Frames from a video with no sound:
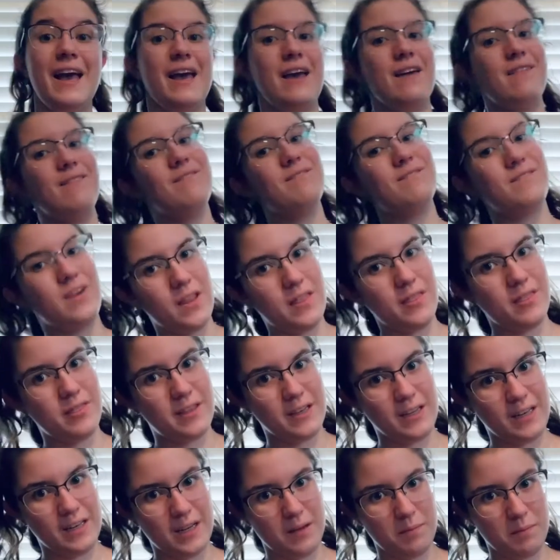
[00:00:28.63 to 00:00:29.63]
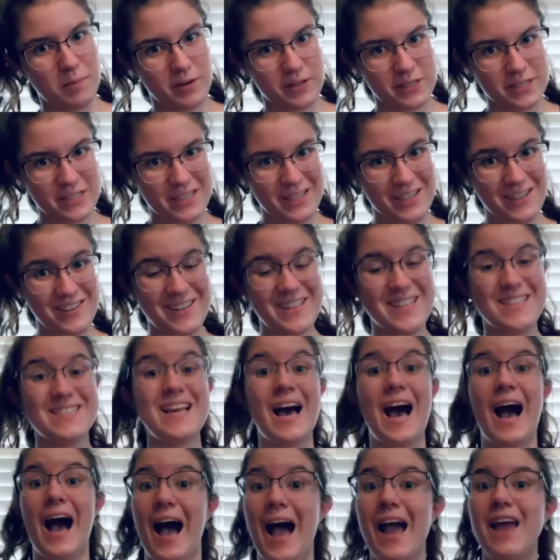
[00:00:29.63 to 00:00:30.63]
And fun thing number two is
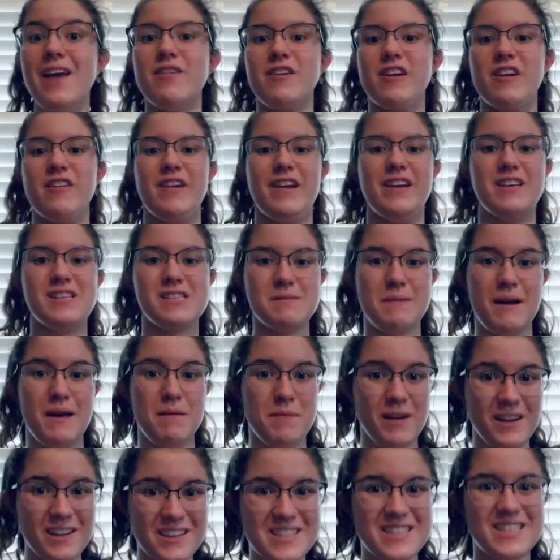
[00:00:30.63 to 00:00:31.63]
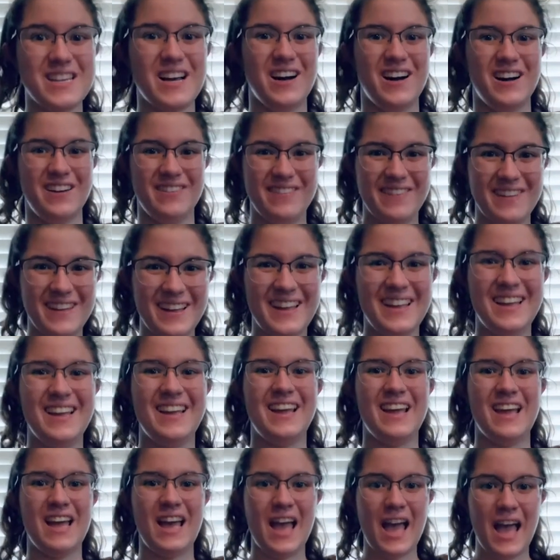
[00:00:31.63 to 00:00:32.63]
I rearranged my bookshelf
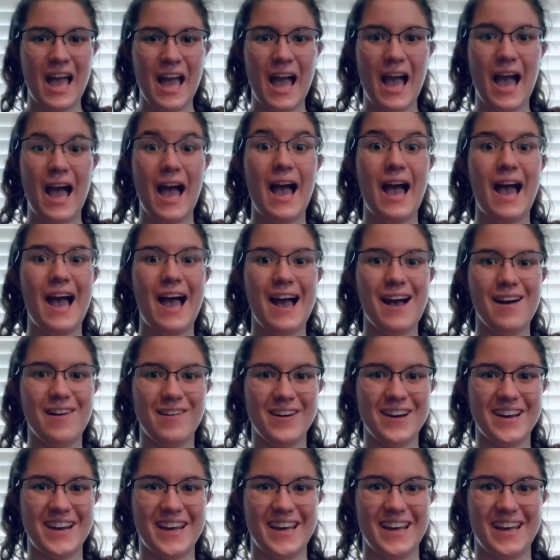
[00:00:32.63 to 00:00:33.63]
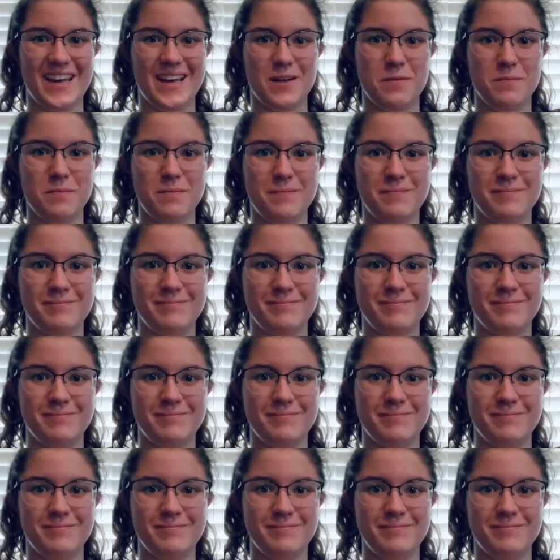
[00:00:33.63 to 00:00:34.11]
at 1 a.m.